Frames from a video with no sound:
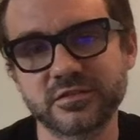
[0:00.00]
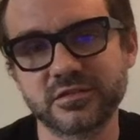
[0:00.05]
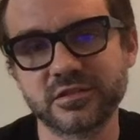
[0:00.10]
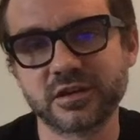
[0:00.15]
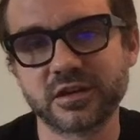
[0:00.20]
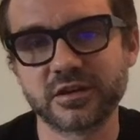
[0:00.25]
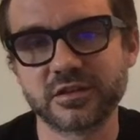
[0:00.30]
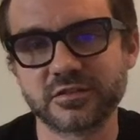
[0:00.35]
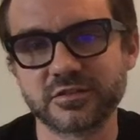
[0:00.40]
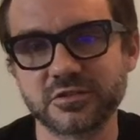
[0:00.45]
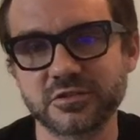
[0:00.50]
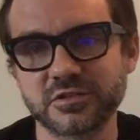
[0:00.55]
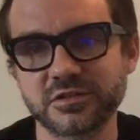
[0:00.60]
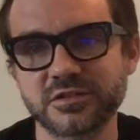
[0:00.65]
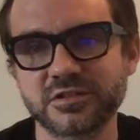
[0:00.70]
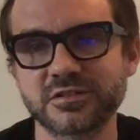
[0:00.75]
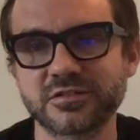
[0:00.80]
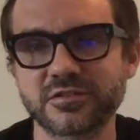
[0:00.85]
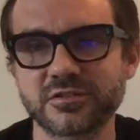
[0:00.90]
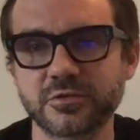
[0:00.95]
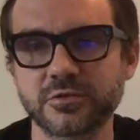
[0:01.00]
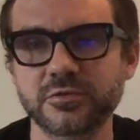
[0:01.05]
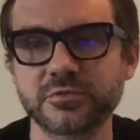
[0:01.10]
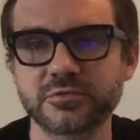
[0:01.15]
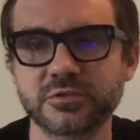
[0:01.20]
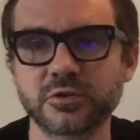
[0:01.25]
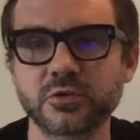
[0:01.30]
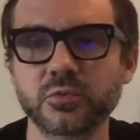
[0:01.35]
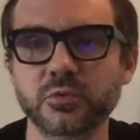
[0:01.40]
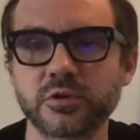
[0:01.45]
not as good. So
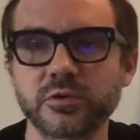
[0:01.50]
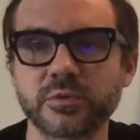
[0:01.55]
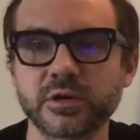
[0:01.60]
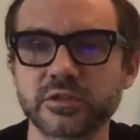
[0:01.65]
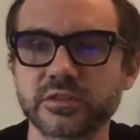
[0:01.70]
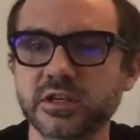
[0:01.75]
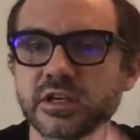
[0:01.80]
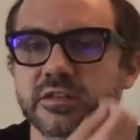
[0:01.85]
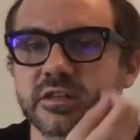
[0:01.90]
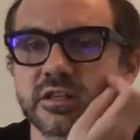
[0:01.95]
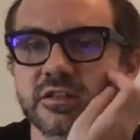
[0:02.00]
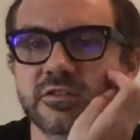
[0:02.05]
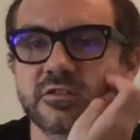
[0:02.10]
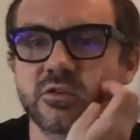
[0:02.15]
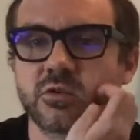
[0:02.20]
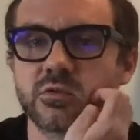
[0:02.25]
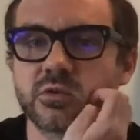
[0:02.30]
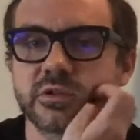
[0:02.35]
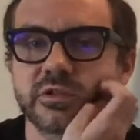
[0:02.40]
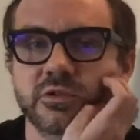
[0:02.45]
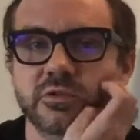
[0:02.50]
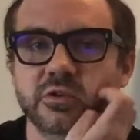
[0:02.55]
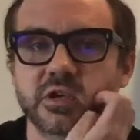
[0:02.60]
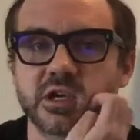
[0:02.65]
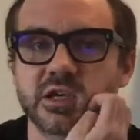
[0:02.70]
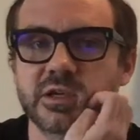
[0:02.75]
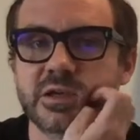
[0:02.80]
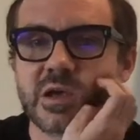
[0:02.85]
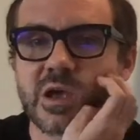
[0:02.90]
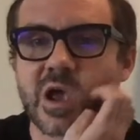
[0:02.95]
don't worry about that. That's totally
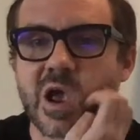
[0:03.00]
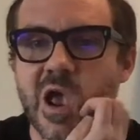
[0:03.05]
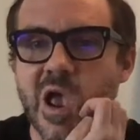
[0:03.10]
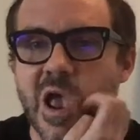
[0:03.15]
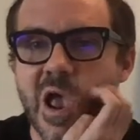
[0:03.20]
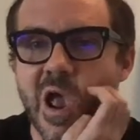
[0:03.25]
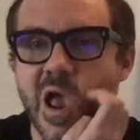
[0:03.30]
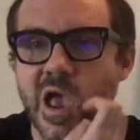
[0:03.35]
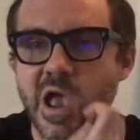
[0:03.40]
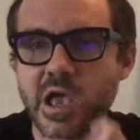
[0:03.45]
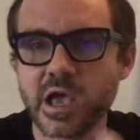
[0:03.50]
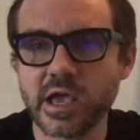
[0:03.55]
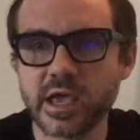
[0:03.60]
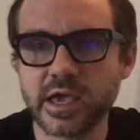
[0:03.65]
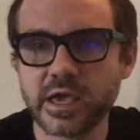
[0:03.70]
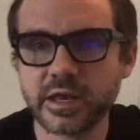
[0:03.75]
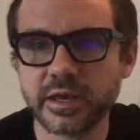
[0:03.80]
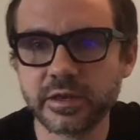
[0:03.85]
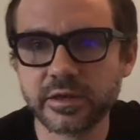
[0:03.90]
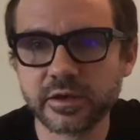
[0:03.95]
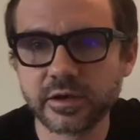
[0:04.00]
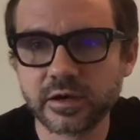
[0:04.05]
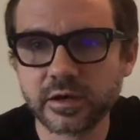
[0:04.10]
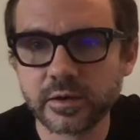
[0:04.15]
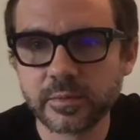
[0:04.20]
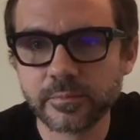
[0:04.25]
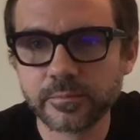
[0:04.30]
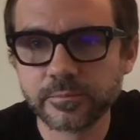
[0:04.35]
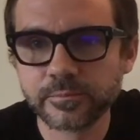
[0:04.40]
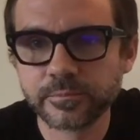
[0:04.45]
okay. And
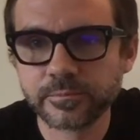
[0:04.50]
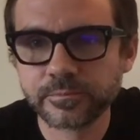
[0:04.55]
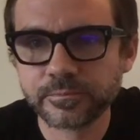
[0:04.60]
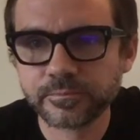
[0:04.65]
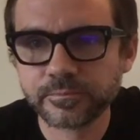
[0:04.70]
um,